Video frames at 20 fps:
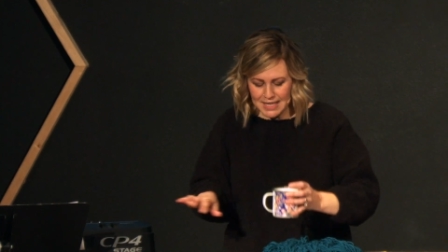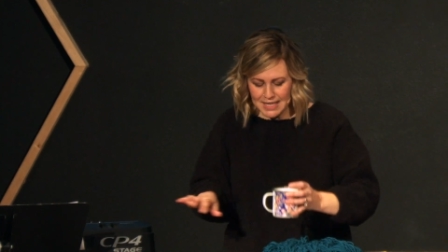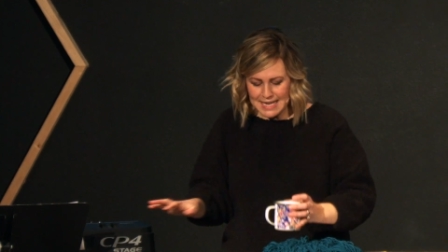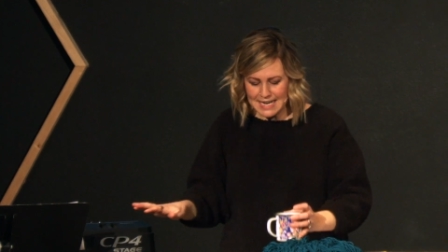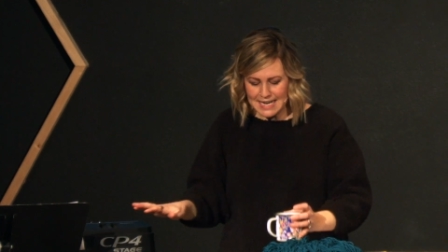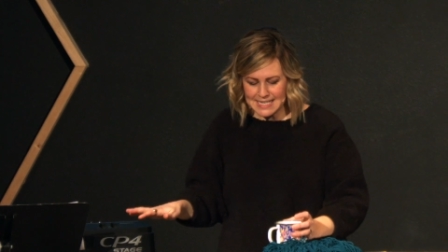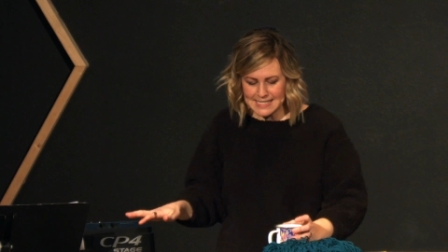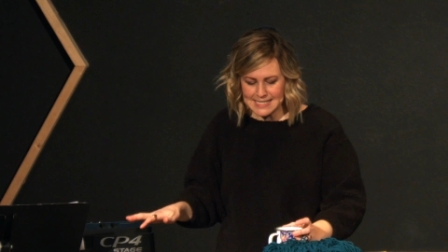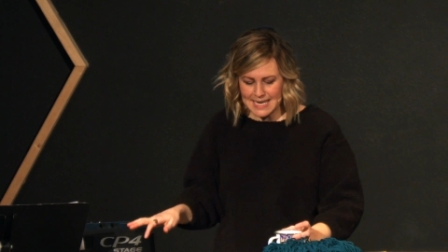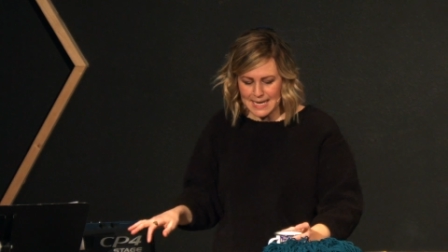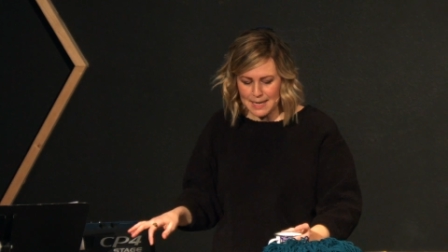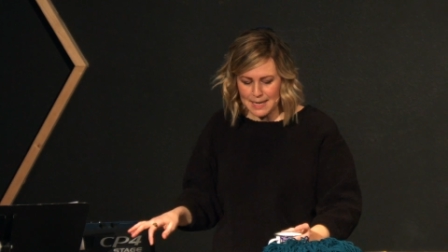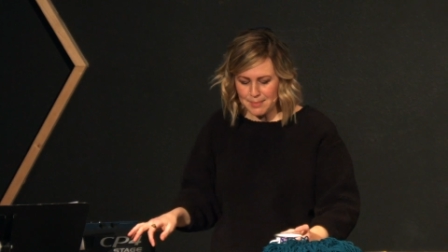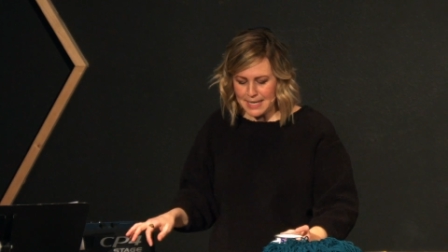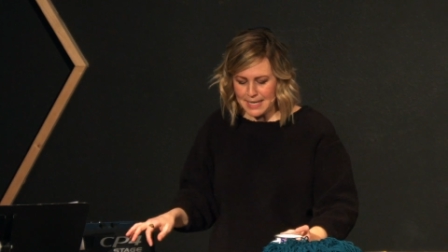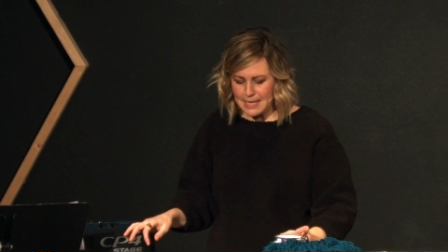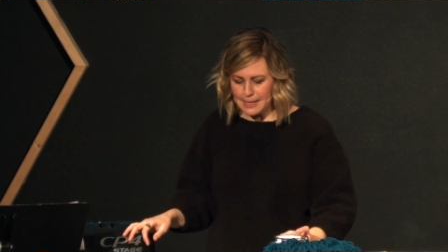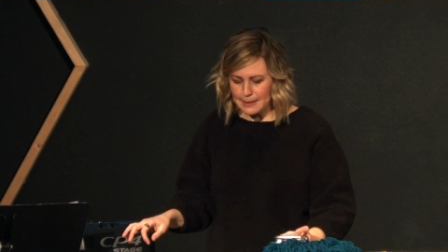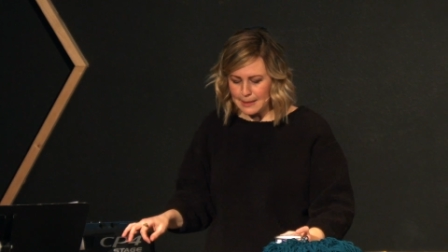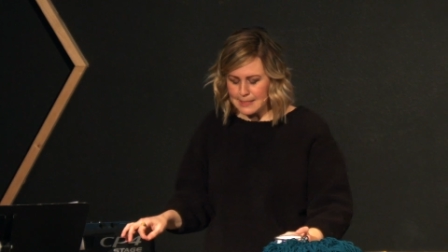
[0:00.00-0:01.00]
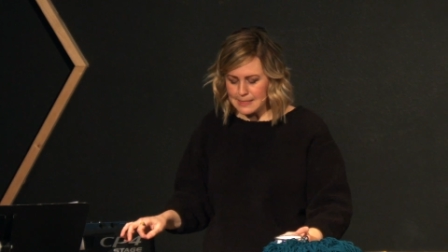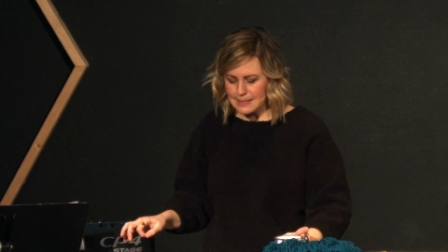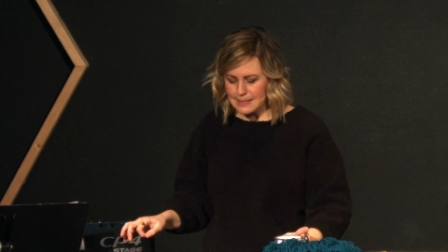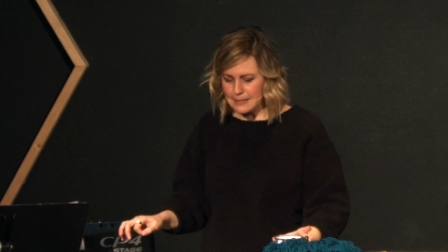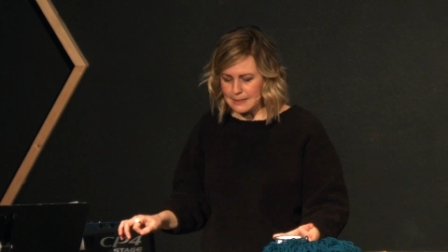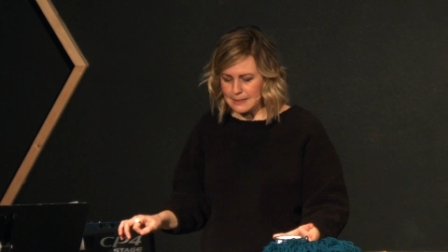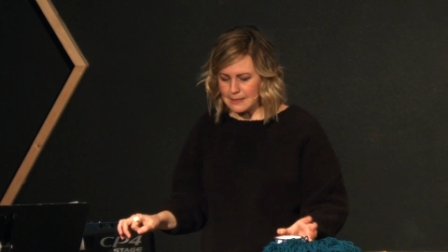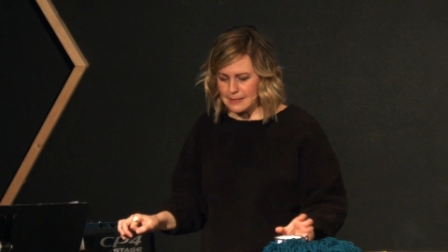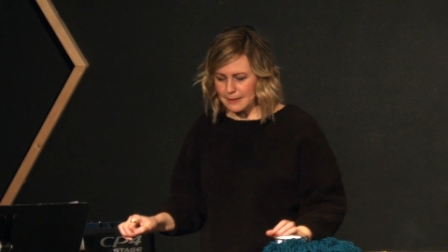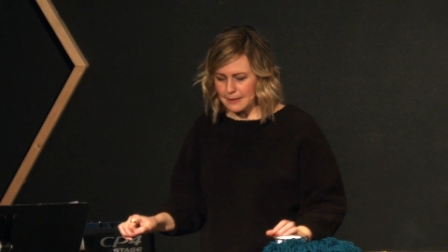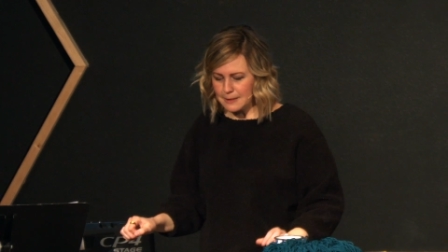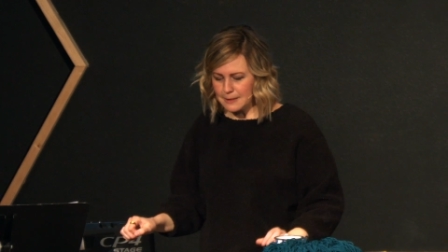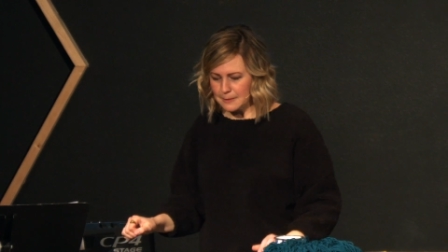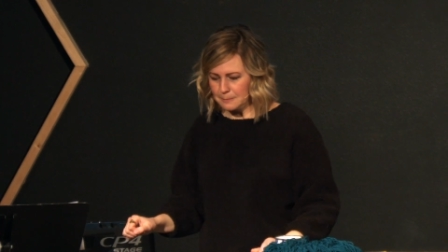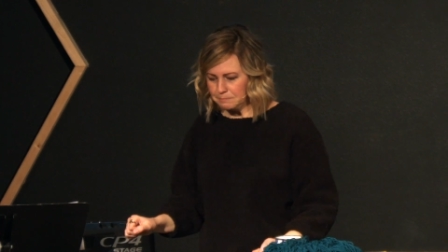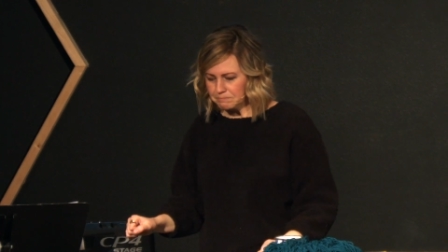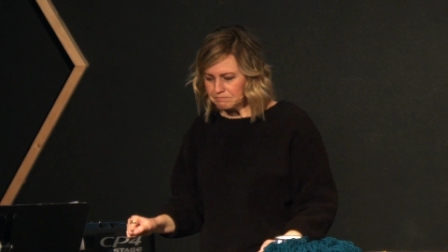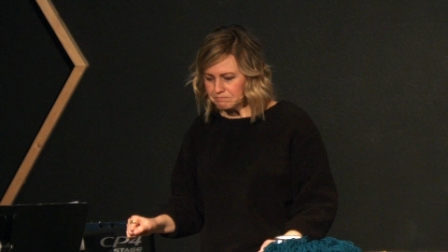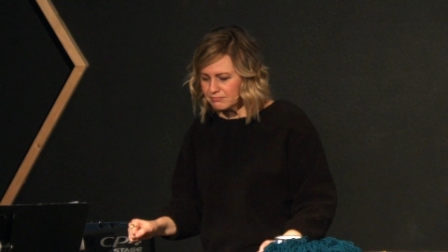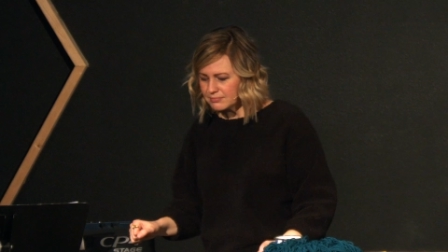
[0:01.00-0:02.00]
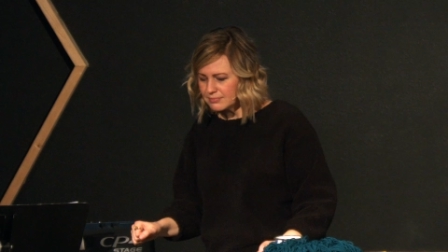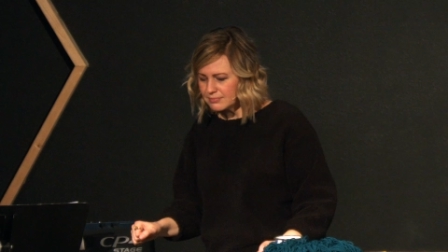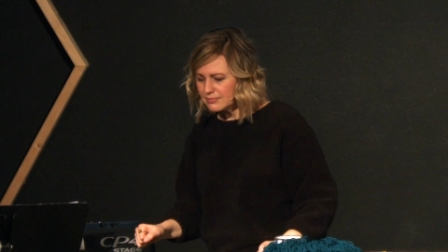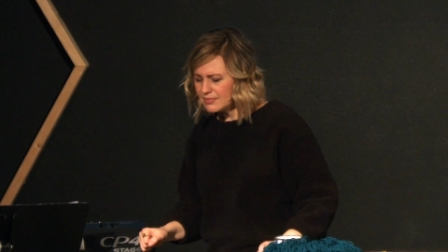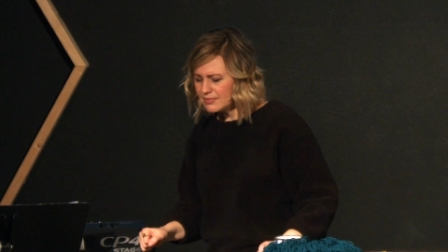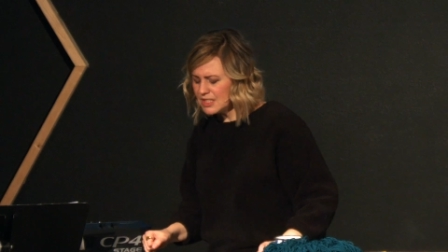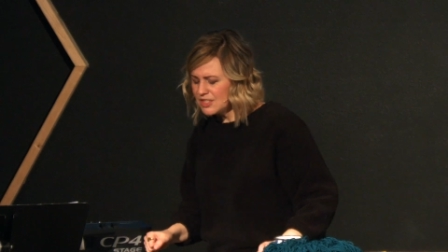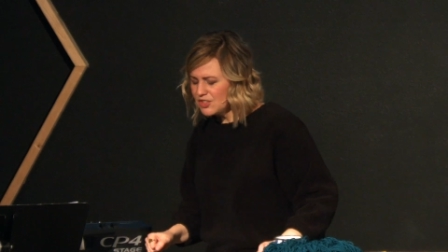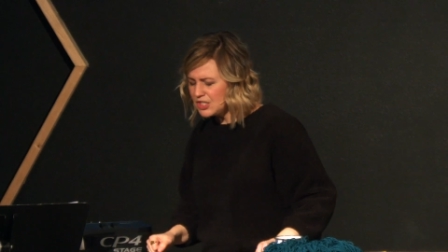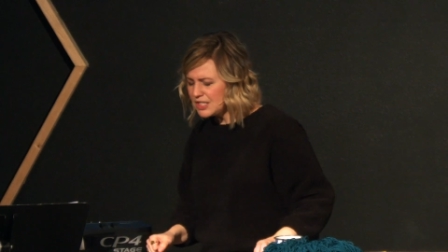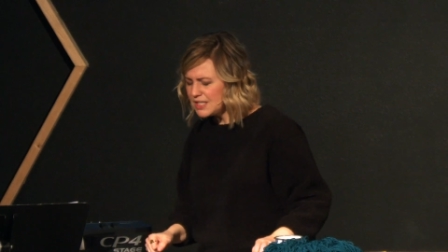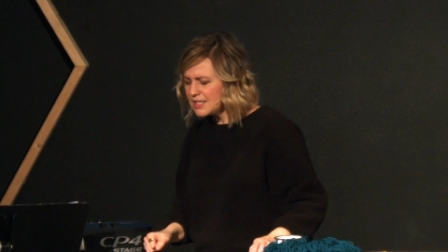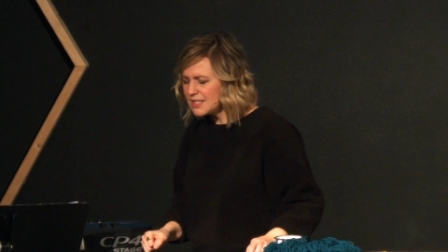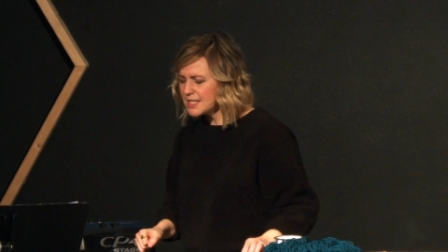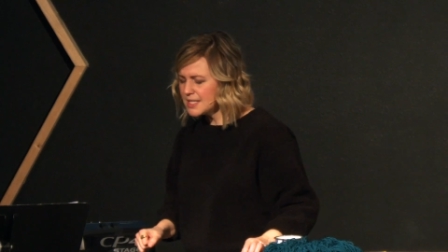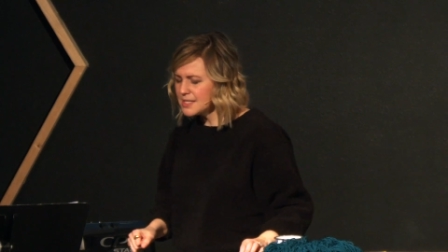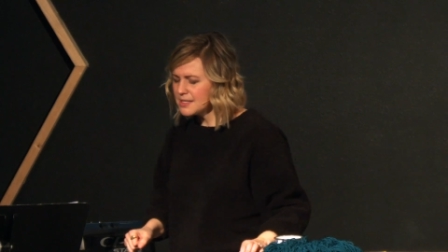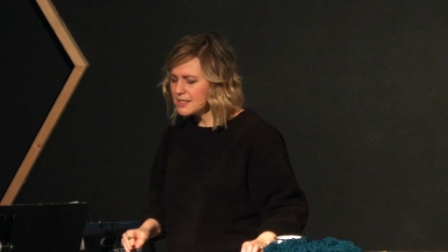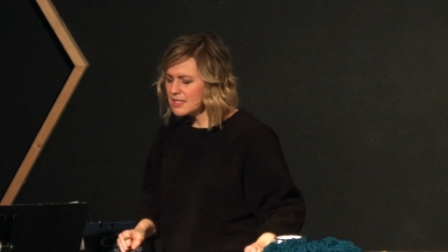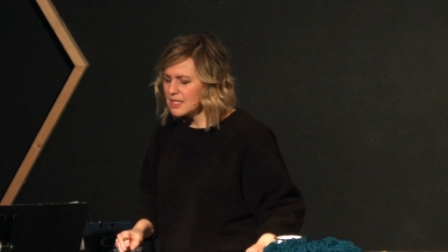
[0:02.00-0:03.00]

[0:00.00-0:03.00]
And Isaiah, my youngest, he's six. Jesus,